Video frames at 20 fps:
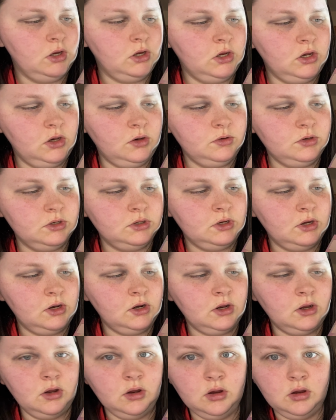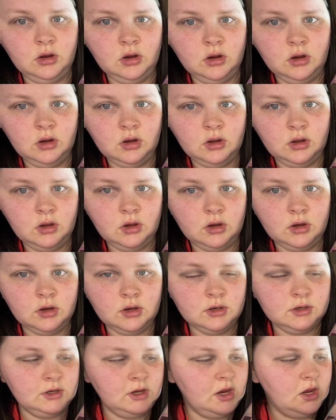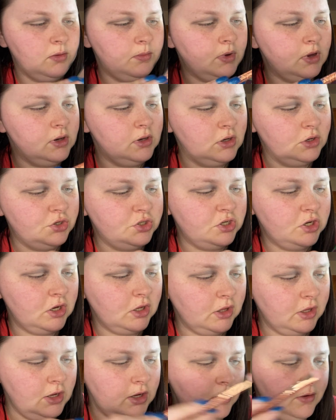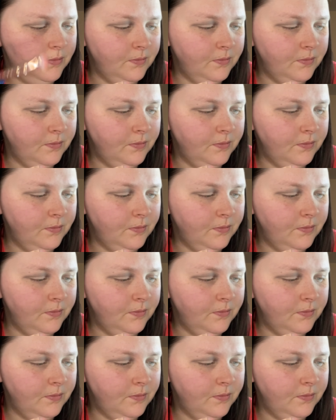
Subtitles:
and I'm just gonna dab into Chili,